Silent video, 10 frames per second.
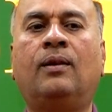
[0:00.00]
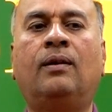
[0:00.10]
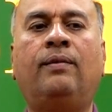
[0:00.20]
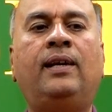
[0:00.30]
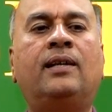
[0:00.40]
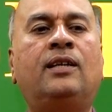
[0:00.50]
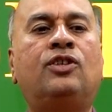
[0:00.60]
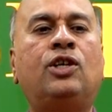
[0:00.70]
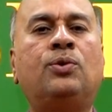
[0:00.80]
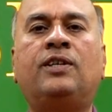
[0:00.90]

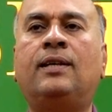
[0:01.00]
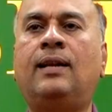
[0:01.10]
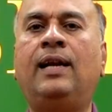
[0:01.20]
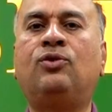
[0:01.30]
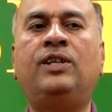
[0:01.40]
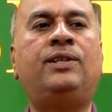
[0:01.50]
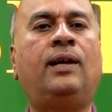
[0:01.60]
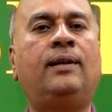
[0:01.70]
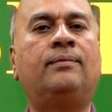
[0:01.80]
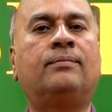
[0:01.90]
like
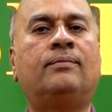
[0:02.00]
judiciary,